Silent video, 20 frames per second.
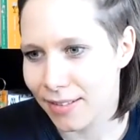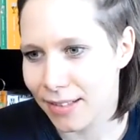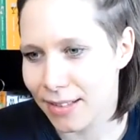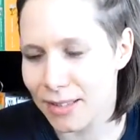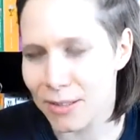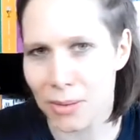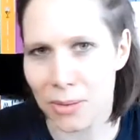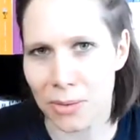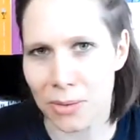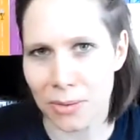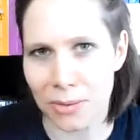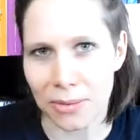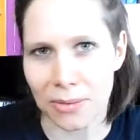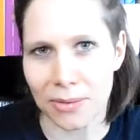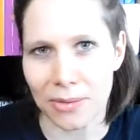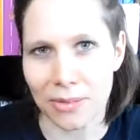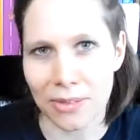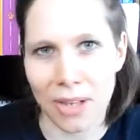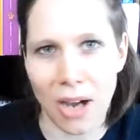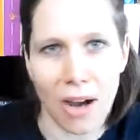It's
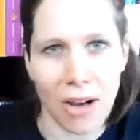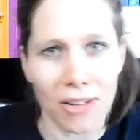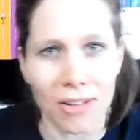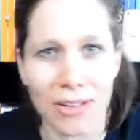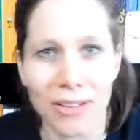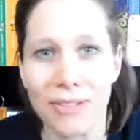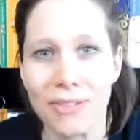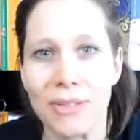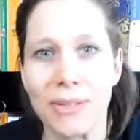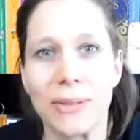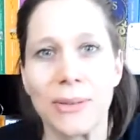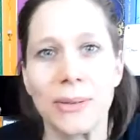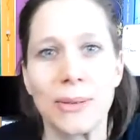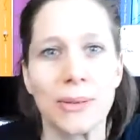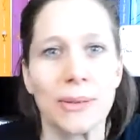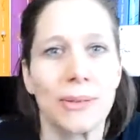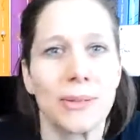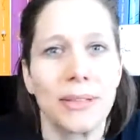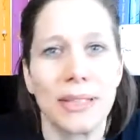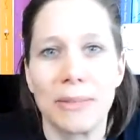all colourful
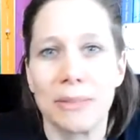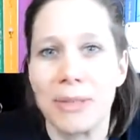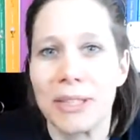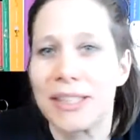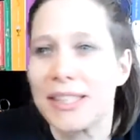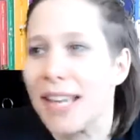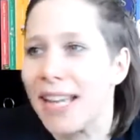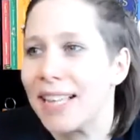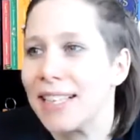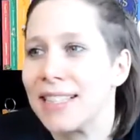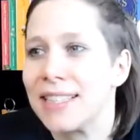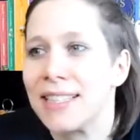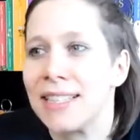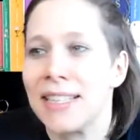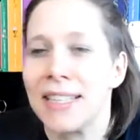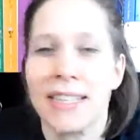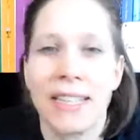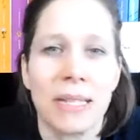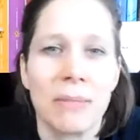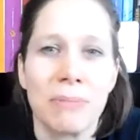and with
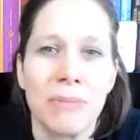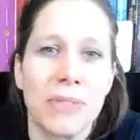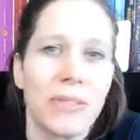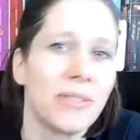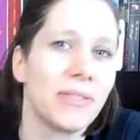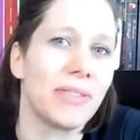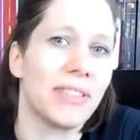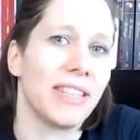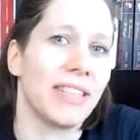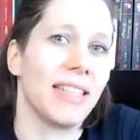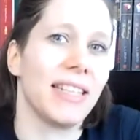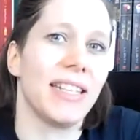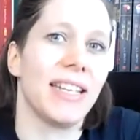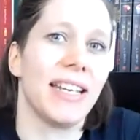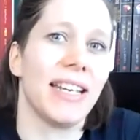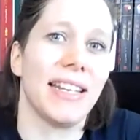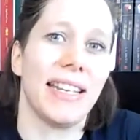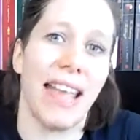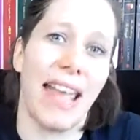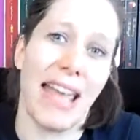dancing and
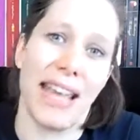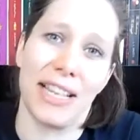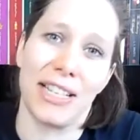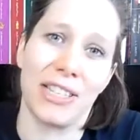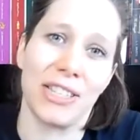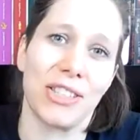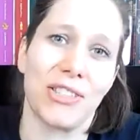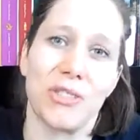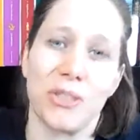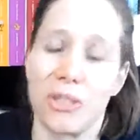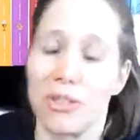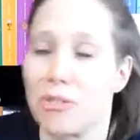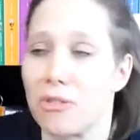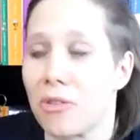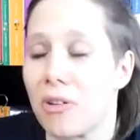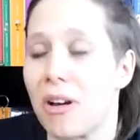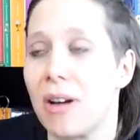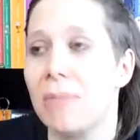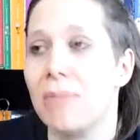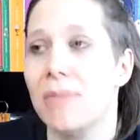music and extra
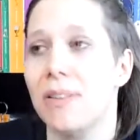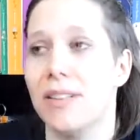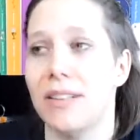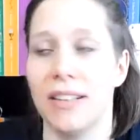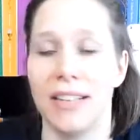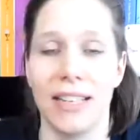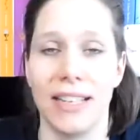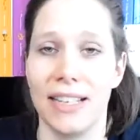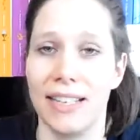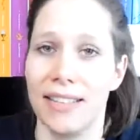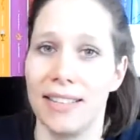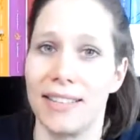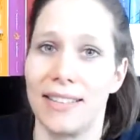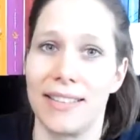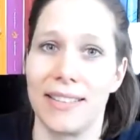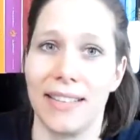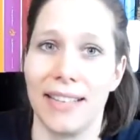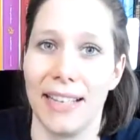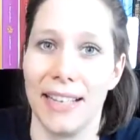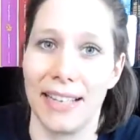drama and
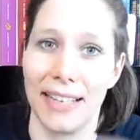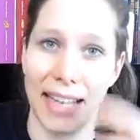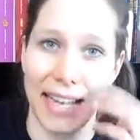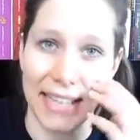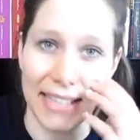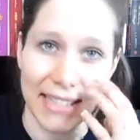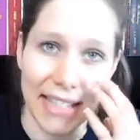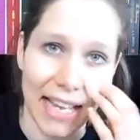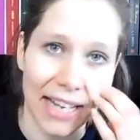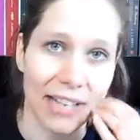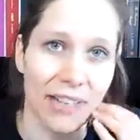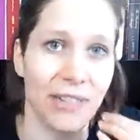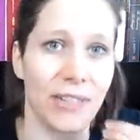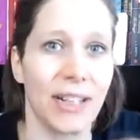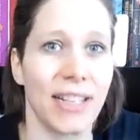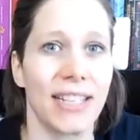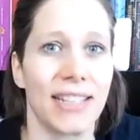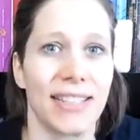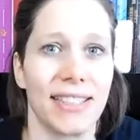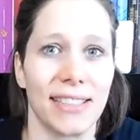like
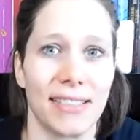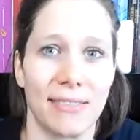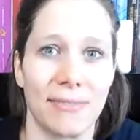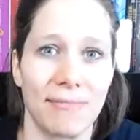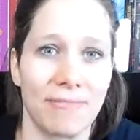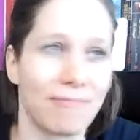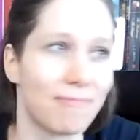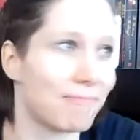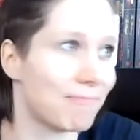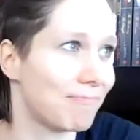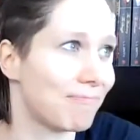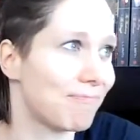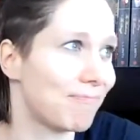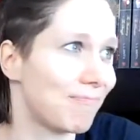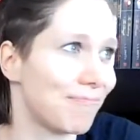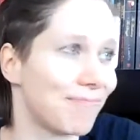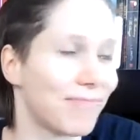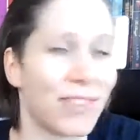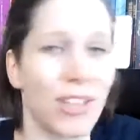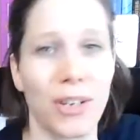exaggerated
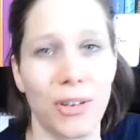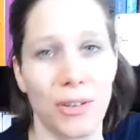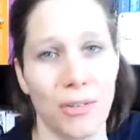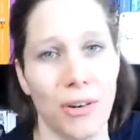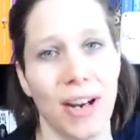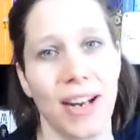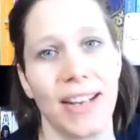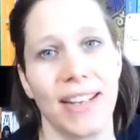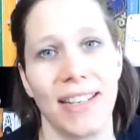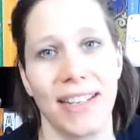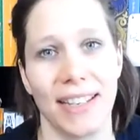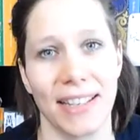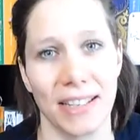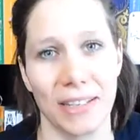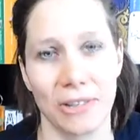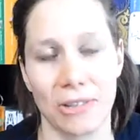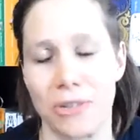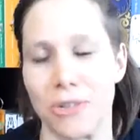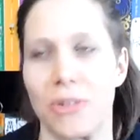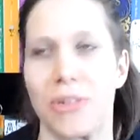crying
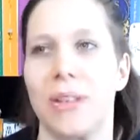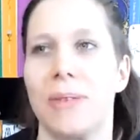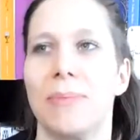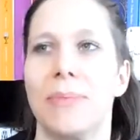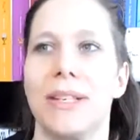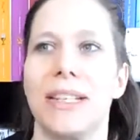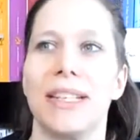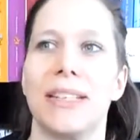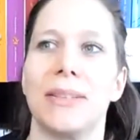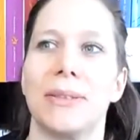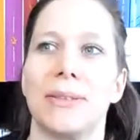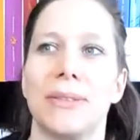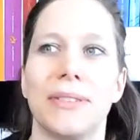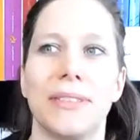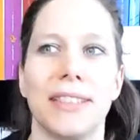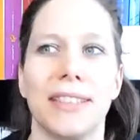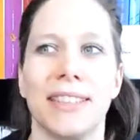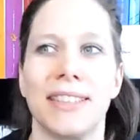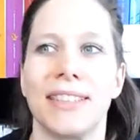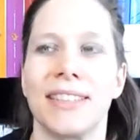and drama and all
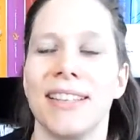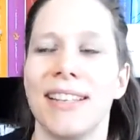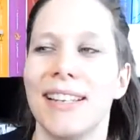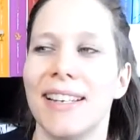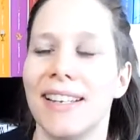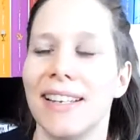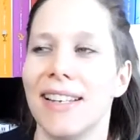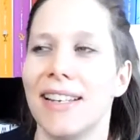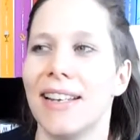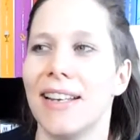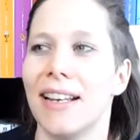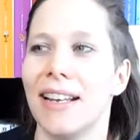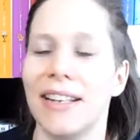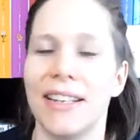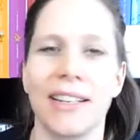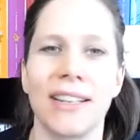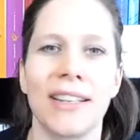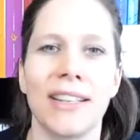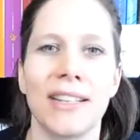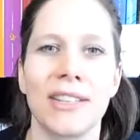this.
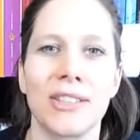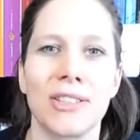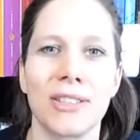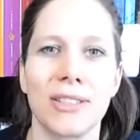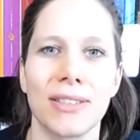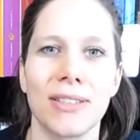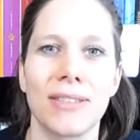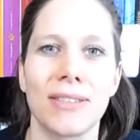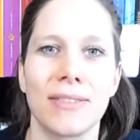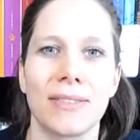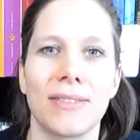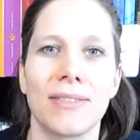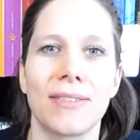And I think it's just